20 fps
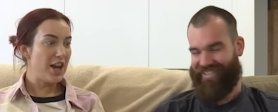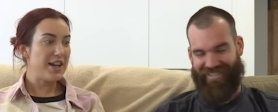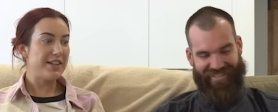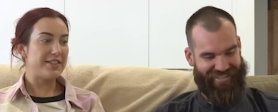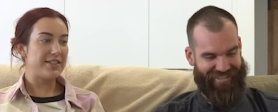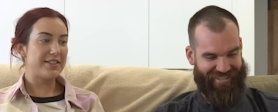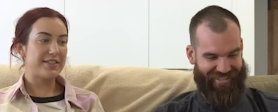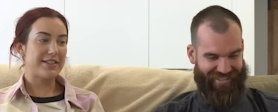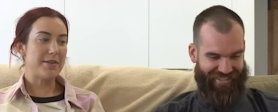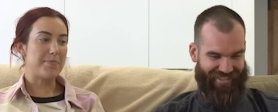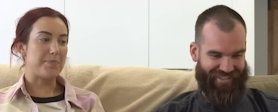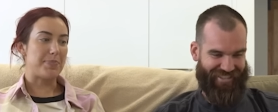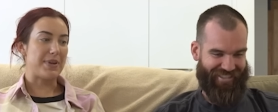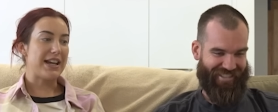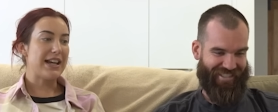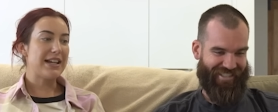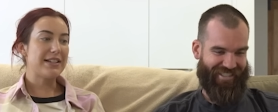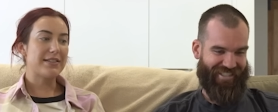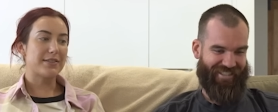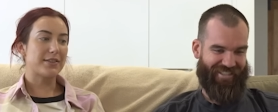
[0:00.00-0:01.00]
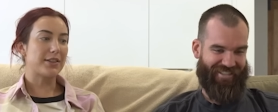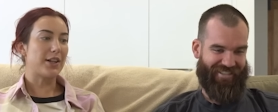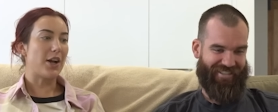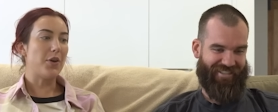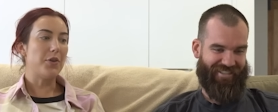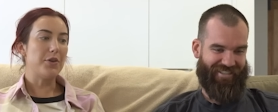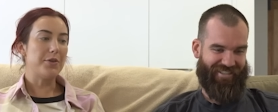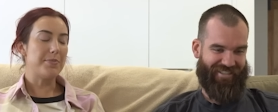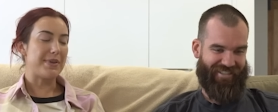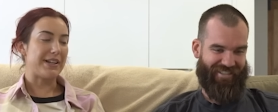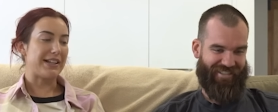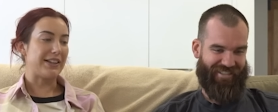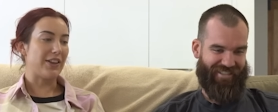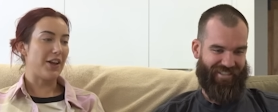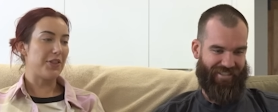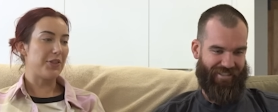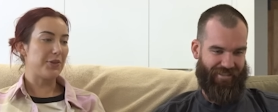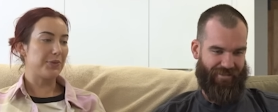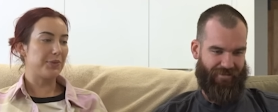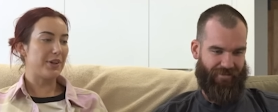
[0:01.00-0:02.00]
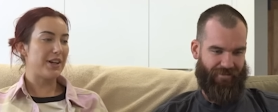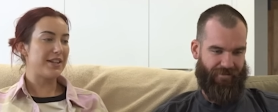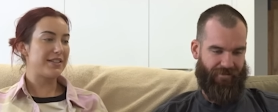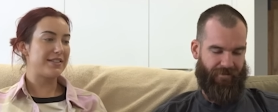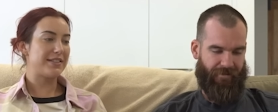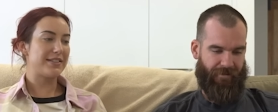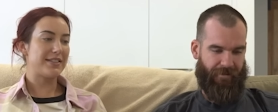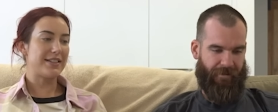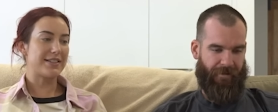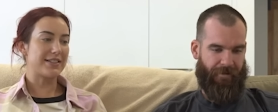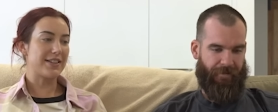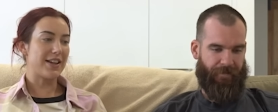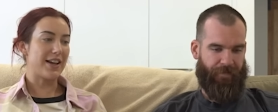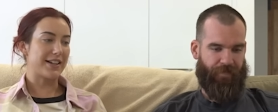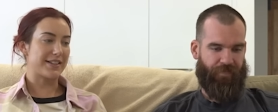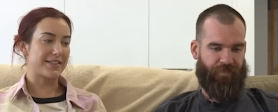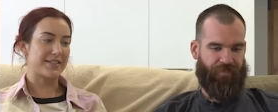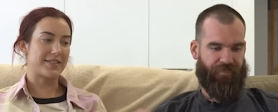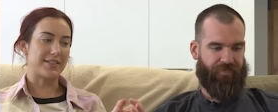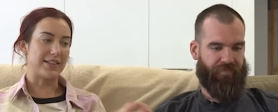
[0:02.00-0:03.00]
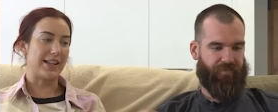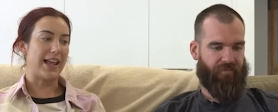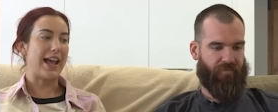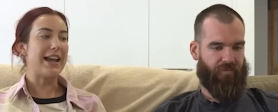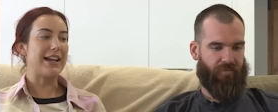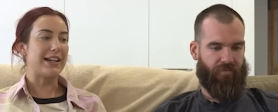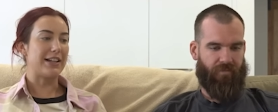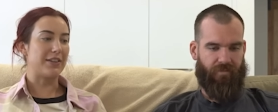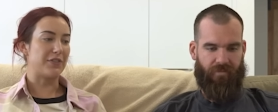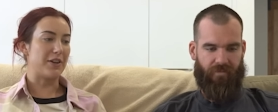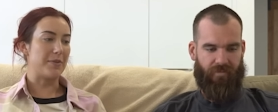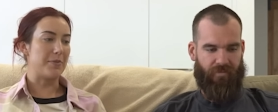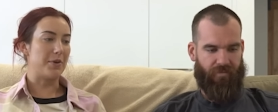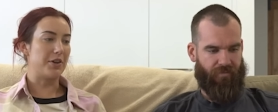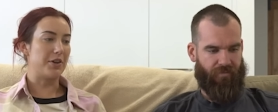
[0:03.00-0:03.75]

Speaker 1: It's just the beard throwing me. Like the rest is like slang, if I'm